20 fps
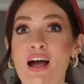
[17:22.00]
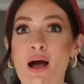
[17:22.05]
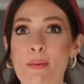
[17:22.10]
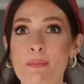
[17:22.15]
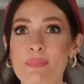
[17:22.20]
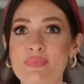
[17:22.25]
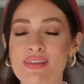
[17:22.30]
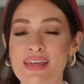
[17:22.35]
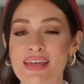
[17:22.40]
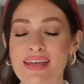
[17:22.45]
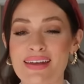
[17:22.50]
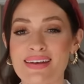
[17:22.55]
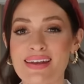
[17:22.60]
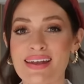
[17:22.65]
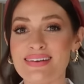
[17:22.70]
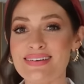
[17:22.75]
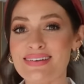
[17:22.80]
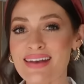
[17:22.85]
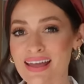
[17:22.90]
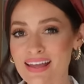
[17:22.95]
comes
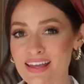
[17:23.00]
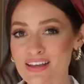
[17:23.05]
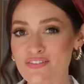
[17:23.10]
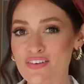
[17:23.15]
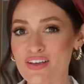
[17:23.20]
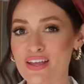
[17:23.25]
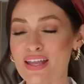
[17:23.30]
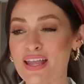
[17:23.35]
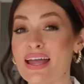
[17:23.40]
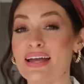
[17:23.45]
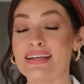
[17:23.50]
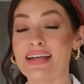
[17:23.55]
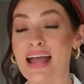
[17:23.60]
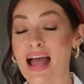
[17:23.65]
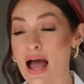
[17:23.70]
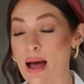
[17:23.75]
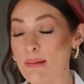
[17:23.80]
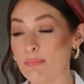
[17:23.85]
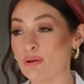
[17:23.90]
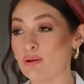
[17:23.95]
in navy,
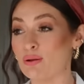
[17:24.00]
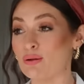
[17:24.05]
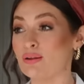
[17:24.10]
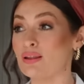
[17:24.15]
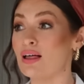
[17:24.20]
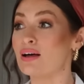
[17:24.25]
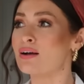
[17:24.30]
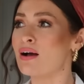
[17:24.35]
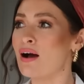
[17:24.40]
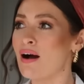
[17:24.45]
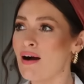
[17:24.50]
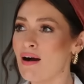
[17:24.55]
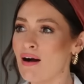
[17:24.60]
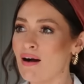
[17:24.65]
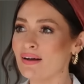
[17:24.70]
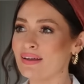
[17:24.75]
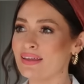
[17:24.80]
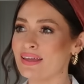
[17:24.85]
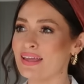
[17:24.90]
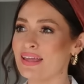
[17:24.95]
camel,
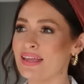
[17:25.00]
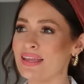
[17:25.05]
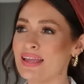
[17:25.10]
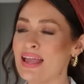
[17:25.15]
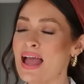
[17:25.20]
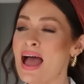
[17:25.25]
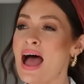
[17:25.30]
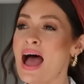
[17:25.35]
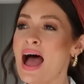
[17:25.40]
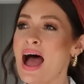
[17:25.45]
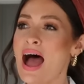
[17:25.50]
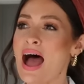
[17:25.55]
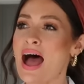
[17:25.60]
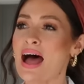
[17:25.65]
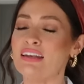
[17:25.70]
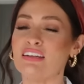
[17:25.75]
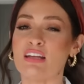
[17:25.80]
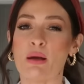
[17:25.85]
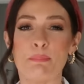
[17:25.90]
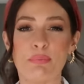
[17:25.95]
khaki,
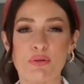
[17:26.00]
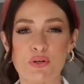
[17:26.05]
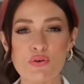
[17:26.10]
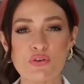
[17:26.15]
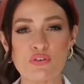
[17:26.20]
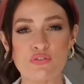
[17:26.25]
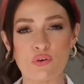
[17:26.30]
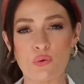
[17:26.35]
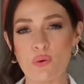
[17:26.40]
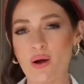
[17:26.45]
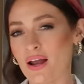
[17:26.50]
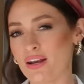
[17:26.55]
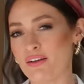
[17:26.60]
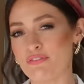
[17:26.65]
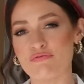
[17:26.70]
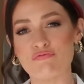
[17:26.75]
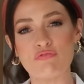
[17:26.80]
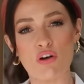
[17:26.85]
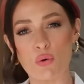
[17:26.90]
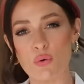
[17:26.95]
and a beautiful kind
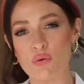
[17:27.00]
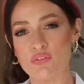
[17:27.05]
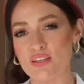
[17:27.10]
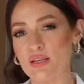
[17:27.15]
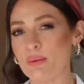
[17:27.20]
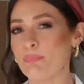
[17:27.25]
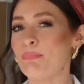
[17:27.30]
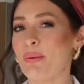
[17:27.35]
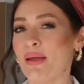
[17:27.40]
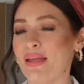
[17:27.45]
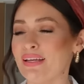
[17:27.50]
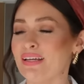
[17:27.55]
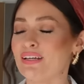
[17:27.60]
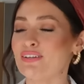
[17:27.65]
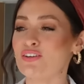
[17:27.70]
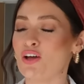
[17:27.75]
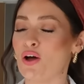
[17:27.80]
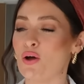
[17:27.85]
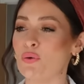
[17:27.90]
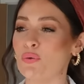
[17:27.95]
of rosy
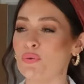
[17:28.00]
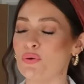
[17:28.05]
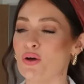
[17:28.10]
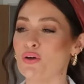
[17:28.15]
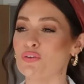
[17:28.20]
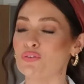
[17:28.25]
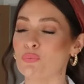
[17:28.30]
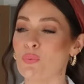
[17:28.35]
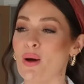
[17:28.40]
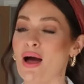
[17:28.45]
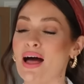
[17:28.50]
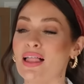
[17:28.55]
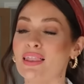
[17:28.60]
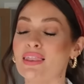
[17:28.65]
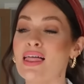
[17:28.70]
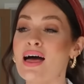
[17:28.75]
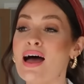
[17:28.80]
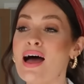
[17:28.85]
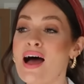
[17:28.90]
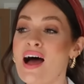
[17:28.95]
pink tone as
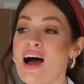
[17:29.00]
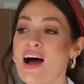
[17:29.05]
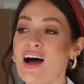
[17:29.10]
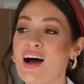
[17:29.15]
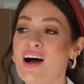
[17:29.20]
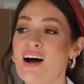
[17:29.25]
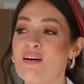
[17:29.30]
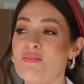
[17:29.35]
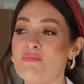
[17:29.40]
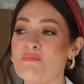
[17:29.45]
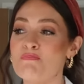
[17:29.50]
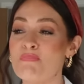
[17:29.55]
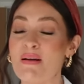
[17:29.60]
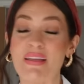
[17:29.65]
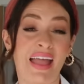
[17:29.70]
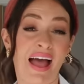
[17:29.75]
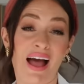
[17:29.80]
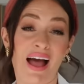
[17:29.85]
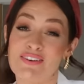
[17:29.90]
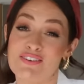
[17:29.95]
well. But
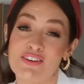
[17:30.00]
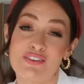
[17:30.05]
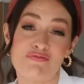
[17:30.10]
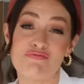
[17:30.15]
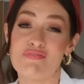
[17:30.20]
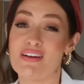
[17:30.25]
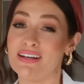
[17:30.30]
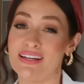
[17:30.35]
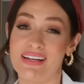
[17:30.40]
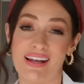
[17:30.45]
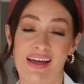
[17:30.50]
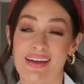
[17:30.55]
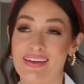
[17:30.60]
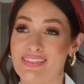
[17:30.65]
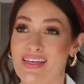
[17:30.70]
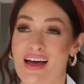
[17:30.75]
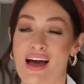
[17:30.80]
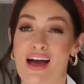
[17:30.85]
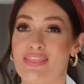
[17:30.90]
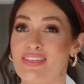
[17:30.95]
I just really like
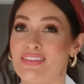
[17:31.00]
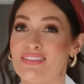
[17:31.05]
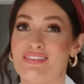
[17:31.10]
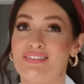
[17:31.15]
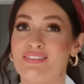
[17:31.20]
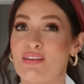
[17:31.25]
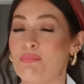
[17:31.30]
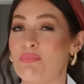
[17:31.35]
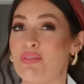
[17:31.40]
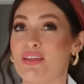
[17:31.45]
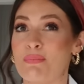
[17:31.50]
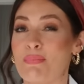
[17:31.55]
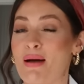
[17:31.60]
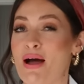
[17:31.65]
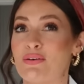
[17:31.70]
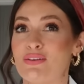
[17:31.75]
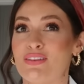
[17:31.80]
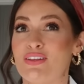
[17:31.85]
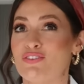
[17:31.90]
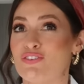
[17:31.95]
that. I think there's something
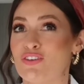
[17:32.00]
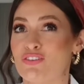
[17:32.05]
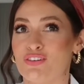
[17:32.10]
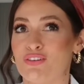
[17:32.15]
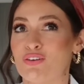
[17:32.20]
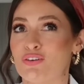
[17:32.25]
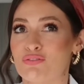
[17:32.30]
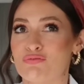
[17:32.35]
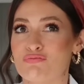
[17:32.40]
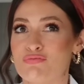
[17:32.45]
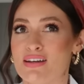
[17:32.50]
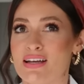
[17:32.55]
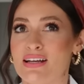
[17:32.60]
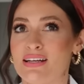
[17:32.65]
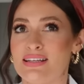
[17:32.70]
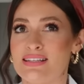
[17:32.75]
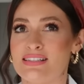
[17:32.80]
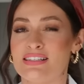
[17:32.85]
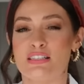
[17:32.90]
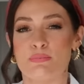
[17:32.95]
about it that just looks
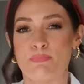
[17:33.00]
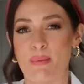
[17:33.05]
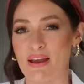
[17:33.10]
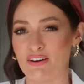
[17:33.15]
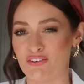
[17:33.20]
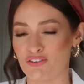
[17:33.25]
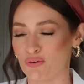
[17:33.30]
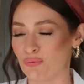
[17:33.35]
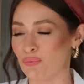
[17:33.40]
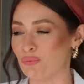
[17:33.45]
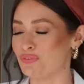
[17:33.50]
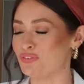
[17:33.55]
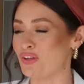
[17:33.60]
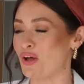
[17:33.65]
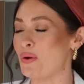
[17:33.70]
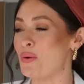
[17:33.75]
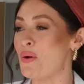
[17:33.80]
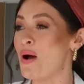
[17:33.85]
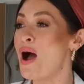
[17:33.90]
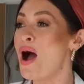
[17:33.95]
really special,
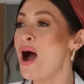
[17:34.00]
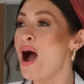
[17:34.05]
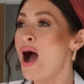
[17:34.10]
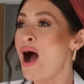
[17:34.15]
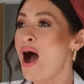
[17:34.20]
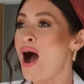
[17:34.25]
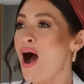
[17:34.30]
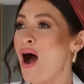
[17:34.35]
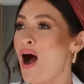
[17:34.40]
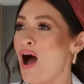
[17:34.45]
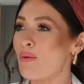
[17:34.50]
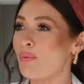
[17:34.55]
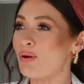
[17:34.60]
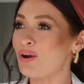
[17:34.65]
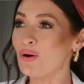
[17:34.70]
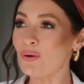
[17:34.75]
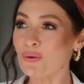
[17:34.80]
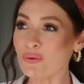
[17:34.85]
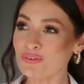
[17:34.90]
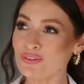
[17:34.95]
so I
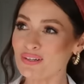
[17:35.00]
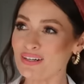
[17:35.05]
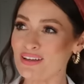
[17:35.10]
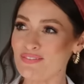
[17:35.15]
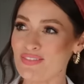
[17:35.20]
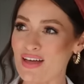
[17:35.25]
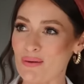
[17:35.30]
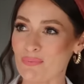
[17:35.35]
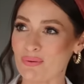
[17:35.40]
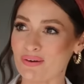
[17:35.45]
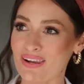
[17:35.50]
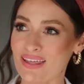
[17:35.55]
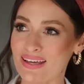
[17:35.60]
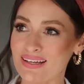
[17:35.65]
will also leave that one